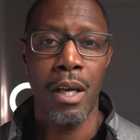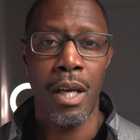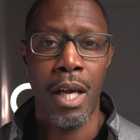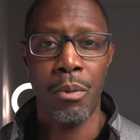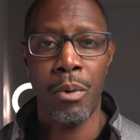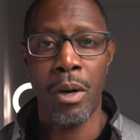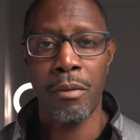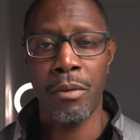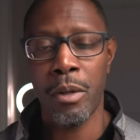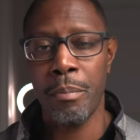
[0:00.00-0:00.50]

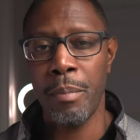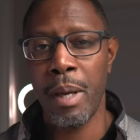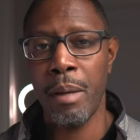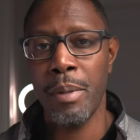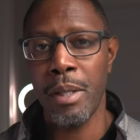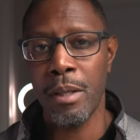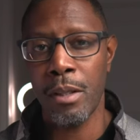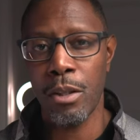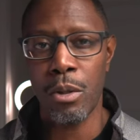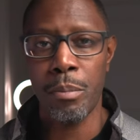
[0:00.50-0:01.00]
However, it may
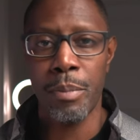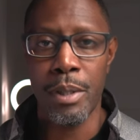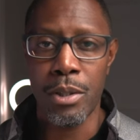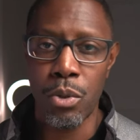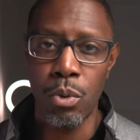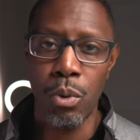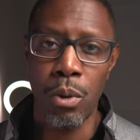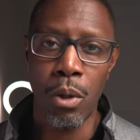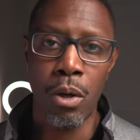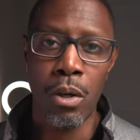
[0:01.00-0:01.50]
be a little bit
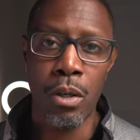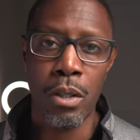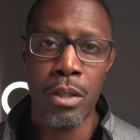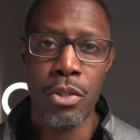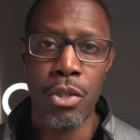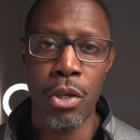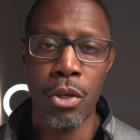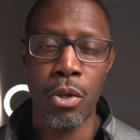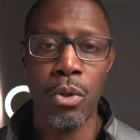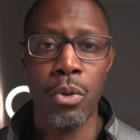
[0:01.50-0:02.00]
too long,
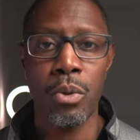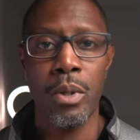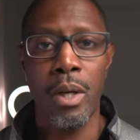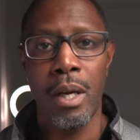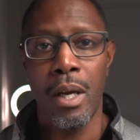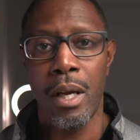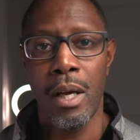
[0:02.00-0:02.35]
so